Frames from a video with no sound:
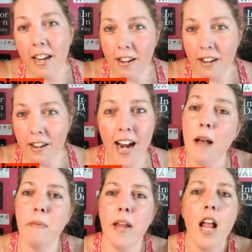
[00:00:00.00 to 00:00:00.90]
I
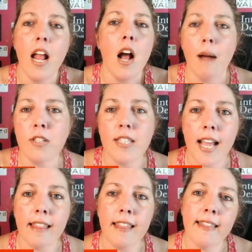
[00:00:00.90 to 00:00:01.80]
am, but I'm just
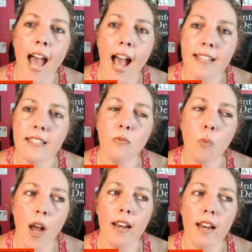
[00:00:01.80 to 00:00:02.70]
saying that that's
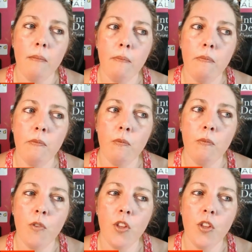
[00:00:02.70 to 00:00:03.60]
what
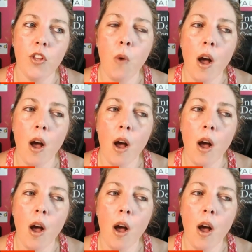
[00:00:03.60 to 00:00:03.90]
you want